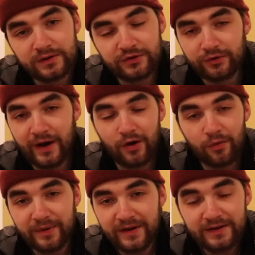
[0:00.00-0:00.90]
do I
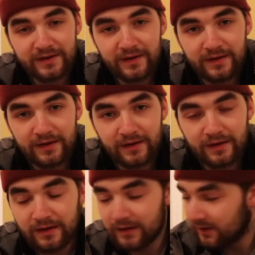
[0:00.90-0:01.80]
open it?
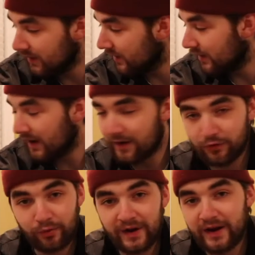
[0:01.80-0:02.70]

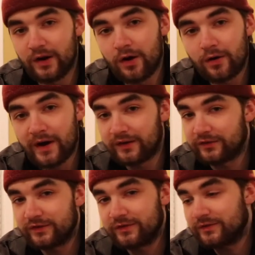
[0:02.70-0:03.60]
Everyone I know
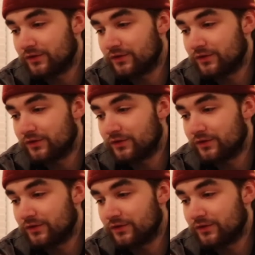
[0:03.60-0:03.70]
has